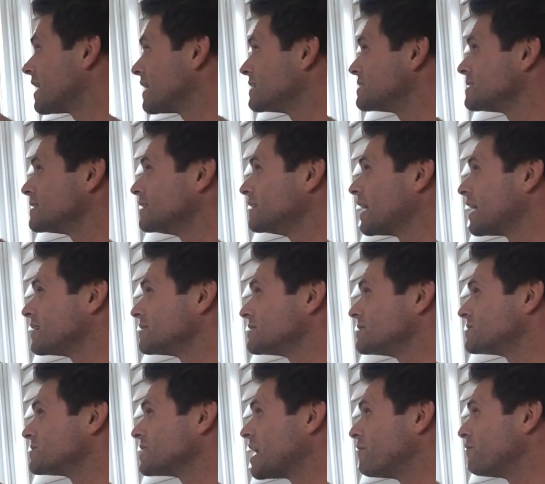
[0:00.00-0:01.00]

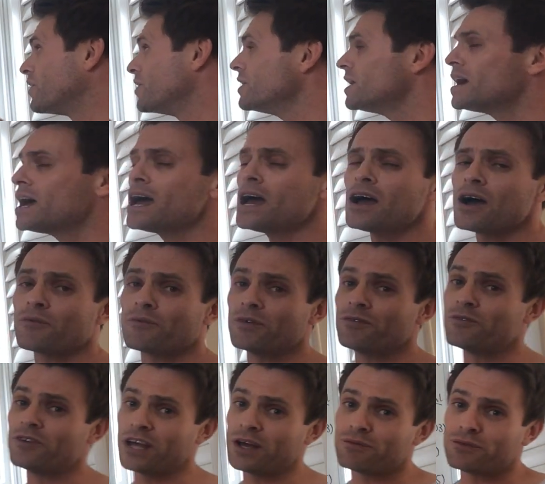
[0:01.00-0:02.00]
1997.
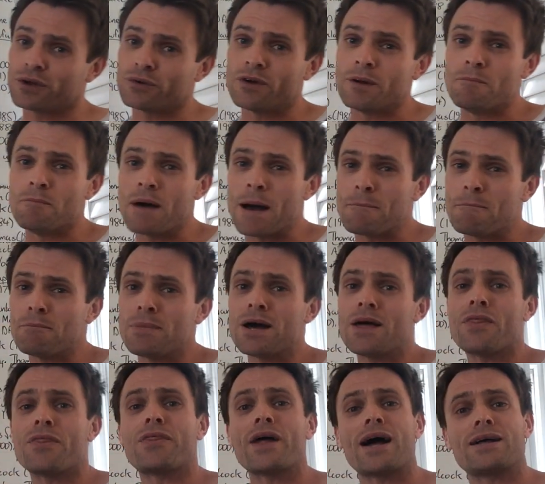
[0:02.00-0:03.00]
And if you
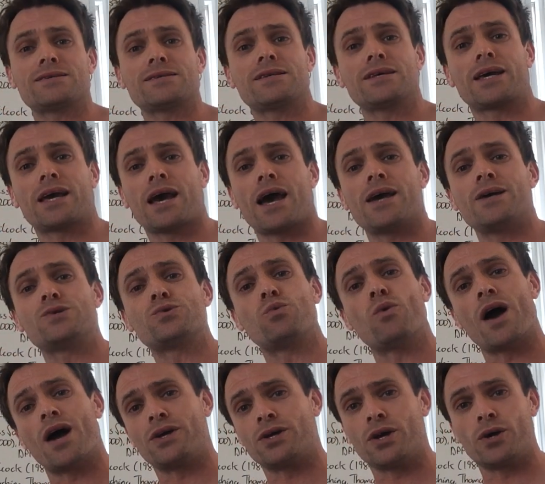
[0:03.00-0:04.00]
remember, that's the case
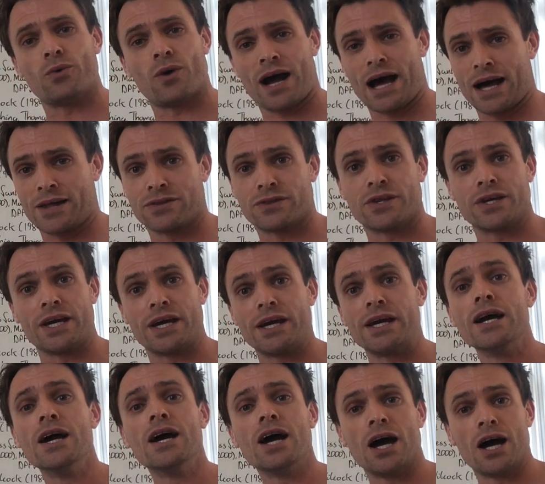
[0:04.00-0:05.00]
where you had
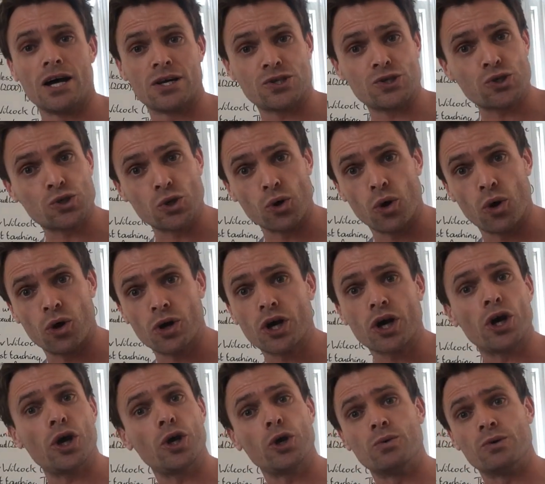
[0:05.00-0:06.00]
the
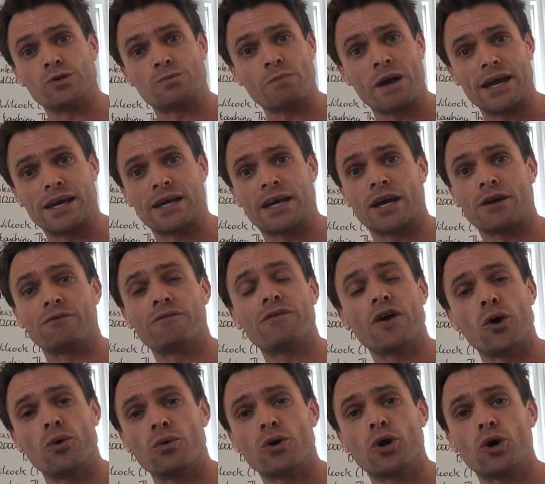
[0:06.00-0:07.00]
stalker who was making
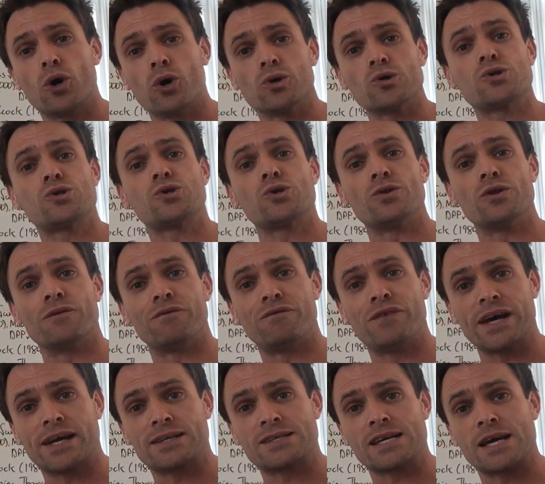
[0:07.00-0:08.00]
phone calls to the
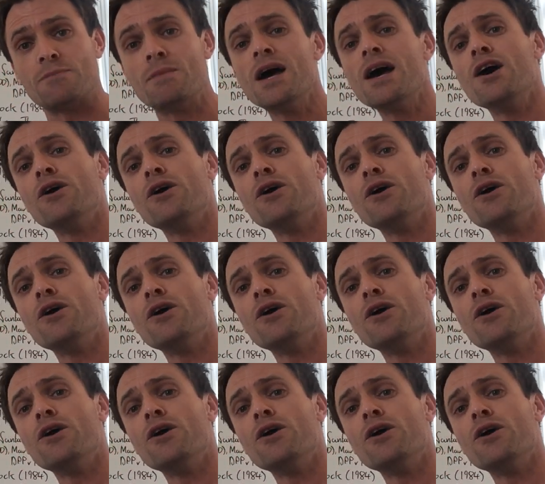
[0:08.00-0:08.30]
victim.